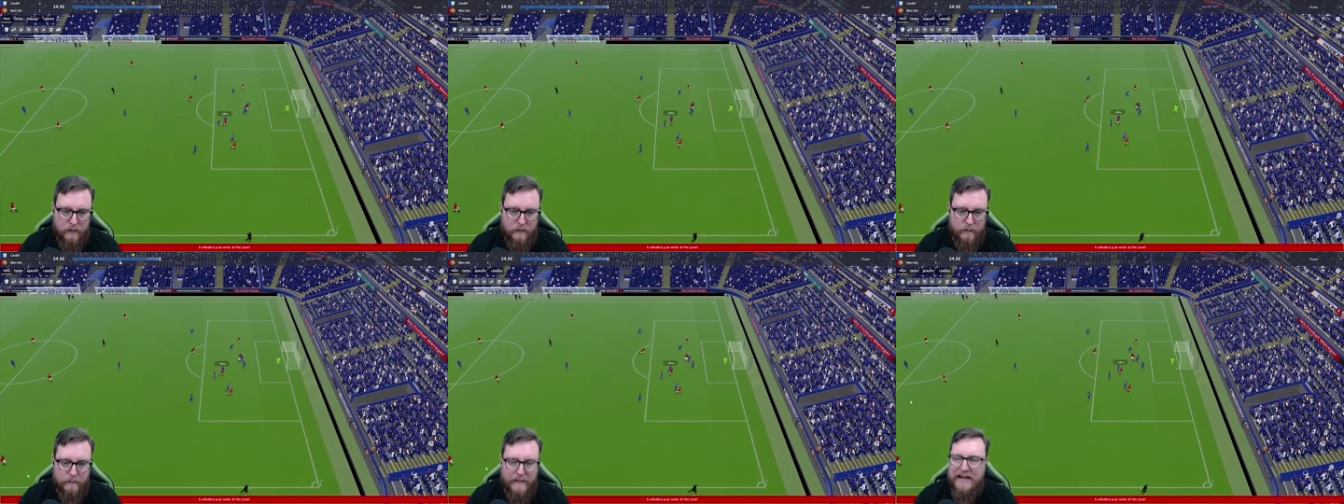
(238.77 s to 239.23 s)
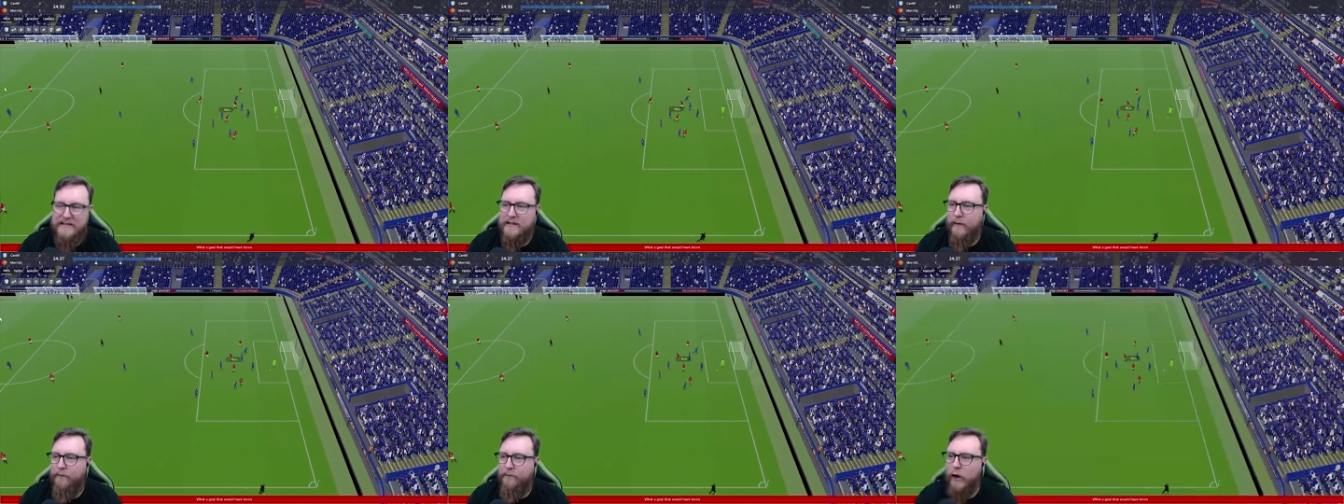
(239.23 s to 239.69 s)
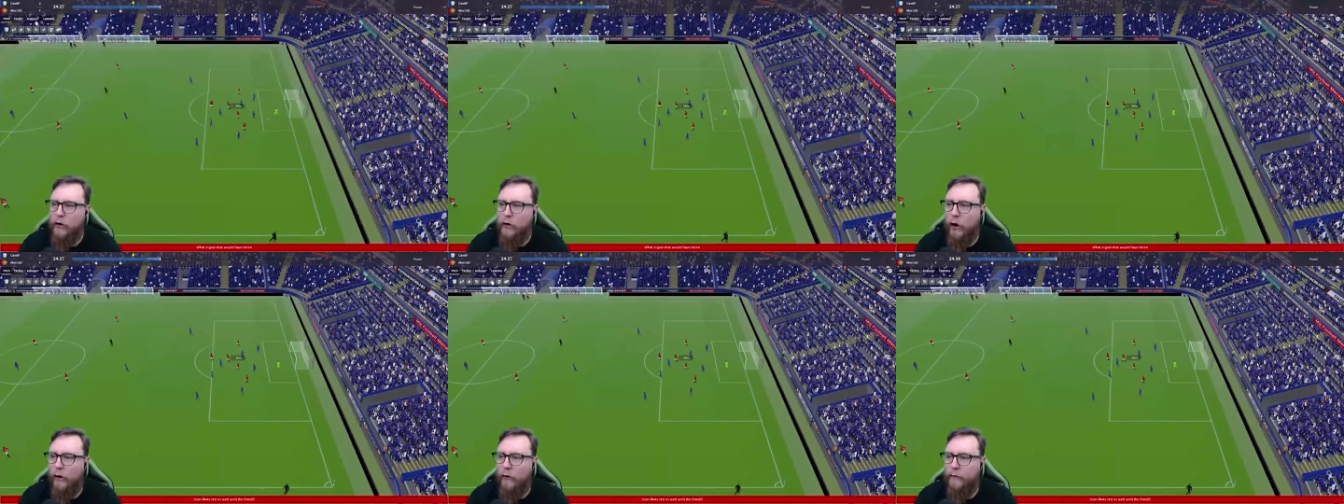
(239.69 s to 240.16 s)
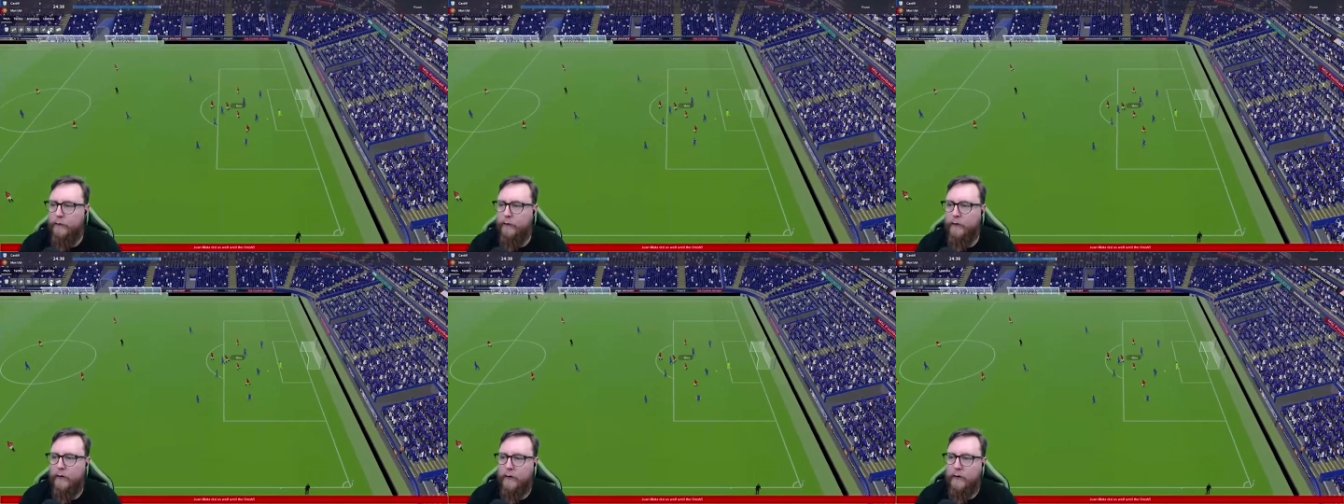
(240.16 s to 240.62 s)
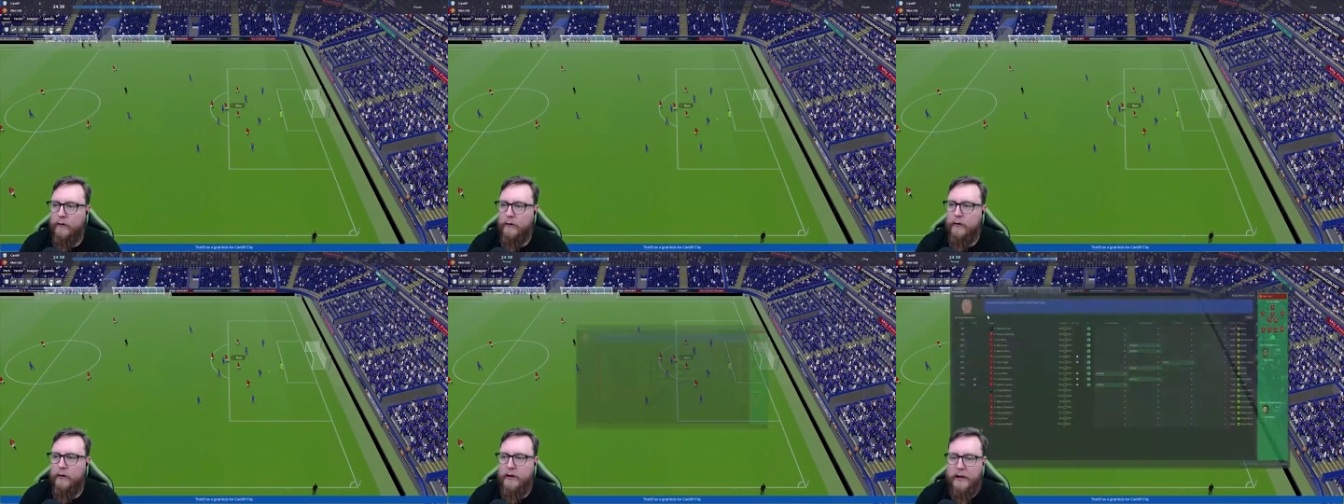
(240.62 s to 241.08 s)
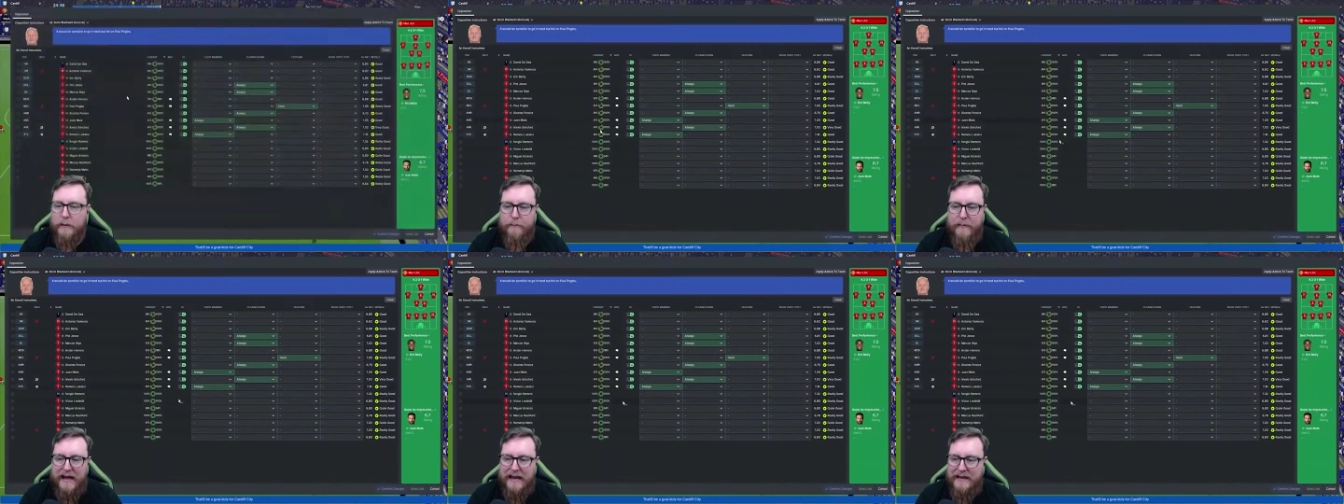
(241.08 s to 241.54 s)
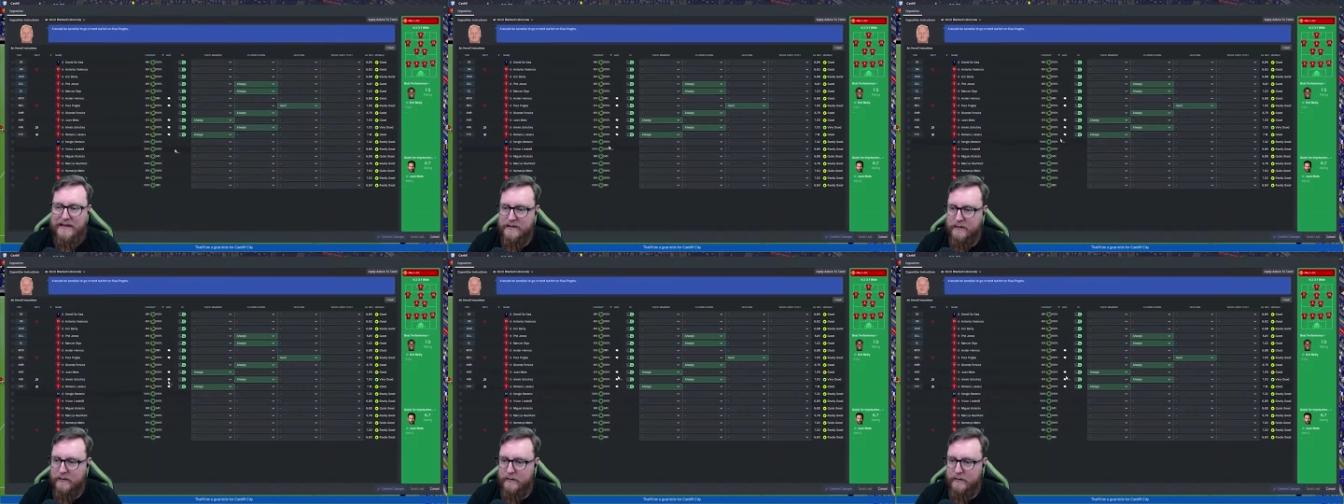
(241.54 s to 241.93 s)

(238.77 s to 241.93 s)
Mata, fuck off. The bell end.